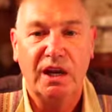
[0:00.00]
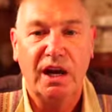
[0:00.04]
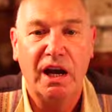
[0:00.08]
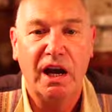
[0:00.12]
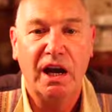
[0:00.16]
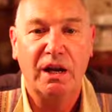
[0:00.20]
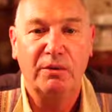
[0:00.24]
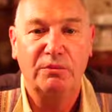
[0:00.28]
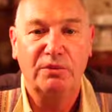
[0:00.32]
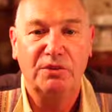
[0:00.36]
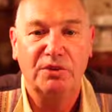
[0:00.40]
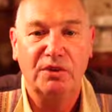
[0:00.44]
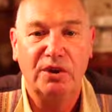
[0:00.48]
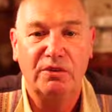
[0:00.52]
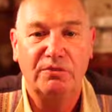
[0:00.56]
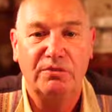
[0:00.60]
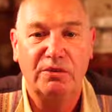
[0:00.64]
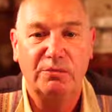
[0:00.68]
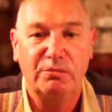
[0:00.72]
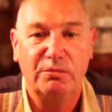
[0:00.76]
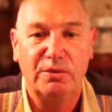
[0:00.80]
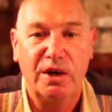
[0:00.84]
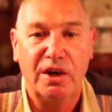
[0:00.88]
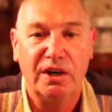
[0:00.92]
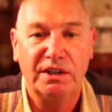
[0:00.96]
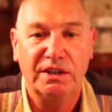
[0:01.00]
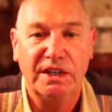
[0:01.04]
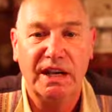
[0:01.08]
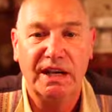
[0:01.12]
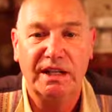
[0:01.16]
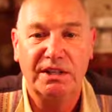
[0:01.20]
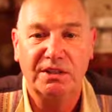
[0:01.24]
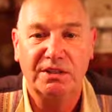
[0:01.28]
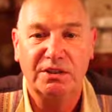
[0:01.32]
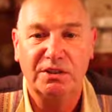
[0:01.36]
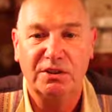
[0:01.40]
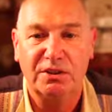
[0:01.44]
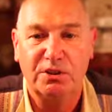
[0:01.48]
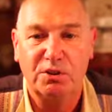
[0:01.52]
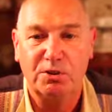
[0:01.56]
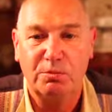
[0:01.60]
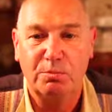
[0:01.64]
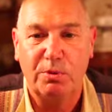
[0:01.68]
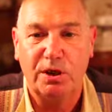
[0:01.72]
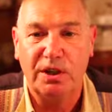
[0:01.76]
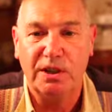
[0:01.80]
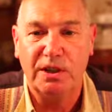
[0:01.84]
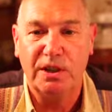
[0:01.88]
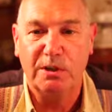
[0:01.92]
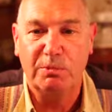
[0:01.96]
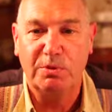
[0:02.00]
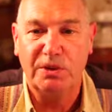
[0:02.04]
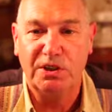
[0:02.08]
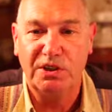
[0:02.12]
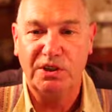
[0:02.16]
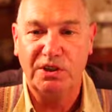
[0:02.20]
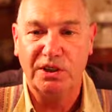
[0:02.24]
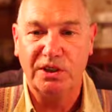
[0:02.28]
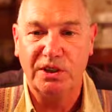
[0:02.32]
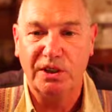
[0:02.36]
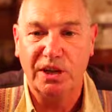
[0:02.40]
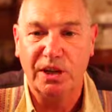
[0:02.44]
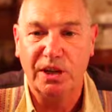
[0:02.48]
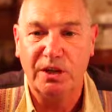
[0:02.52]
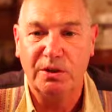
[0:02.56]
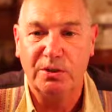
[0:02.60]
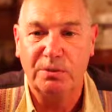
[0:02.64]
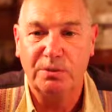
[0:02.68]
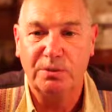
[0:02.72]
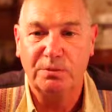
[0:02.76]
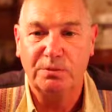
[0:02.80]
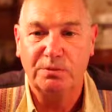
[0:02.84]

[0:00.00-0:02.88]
and was often marked as such by Liberty & Co,